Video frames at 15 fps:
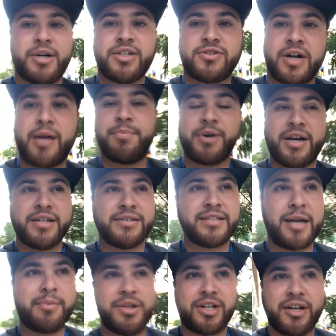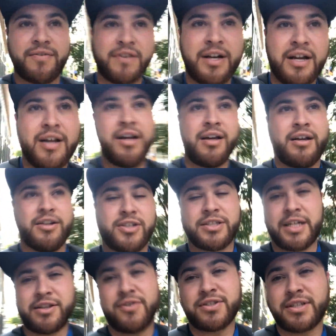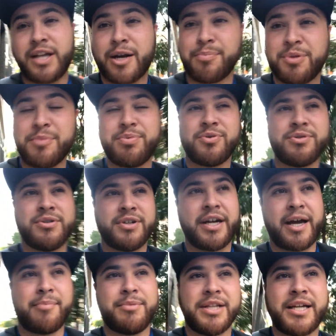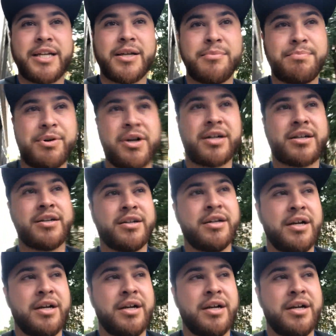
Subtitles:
my tripod is stable enough. It looks like there's a lot of people at Millennium Park.